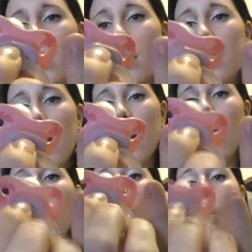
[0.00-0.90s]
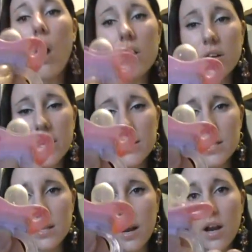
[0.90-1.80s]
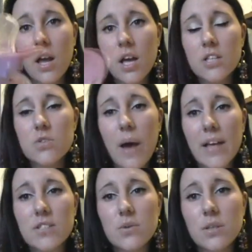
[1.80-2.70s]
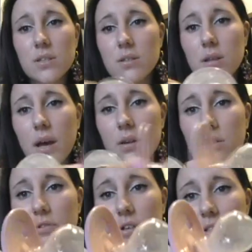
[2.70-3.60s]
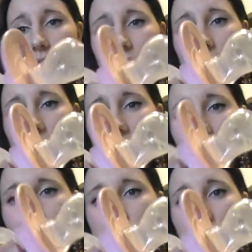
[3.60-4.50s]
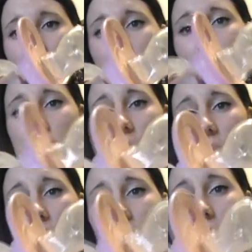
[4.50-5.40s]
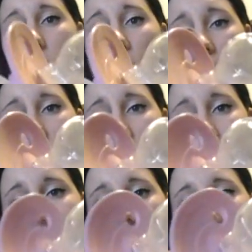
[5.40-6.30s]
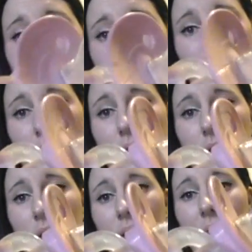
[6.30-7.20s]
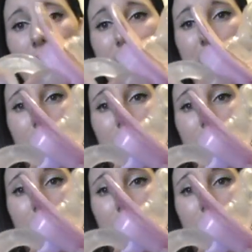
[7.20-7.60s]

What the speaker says: in there, water gets in there. So as you can, I don't know if you can see it. Yeah, you can see it in this nipple. That water is in the nipple. And that